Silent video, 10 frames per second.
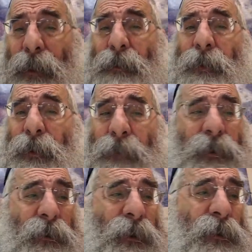about the
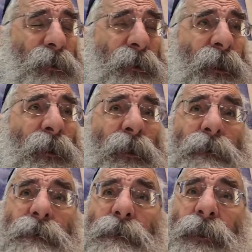Nefesh Elokis all day long.
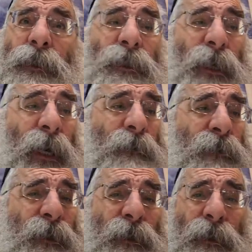He's not
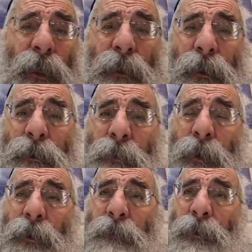busy telling us
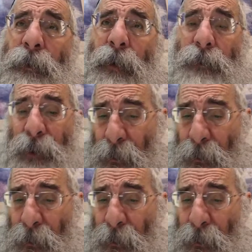about our Nefesh Abahamis.